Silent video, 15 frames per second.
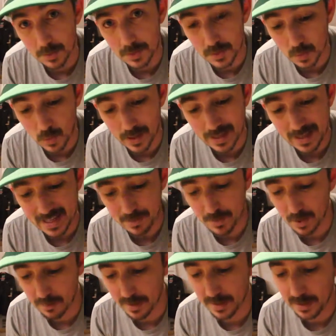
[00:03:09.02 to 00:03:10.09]
almost 1 a.m.
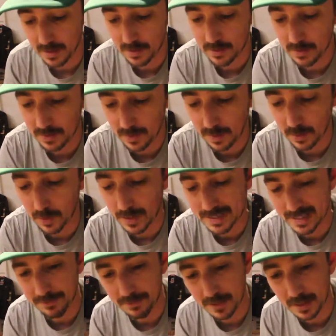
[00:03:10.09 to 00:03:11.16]
already, so I'm
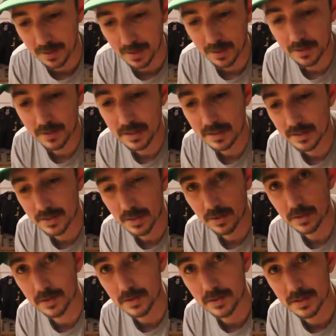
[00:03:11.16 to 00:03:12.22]
definitely gonna do these
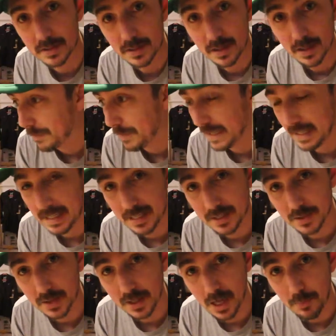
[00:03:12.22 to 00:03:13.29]
circles. I might get
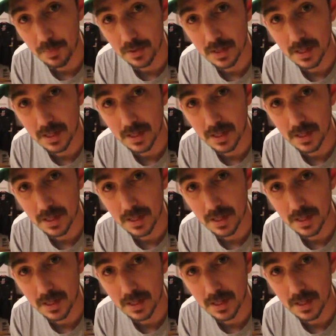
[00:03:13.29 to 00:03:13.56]
into a couple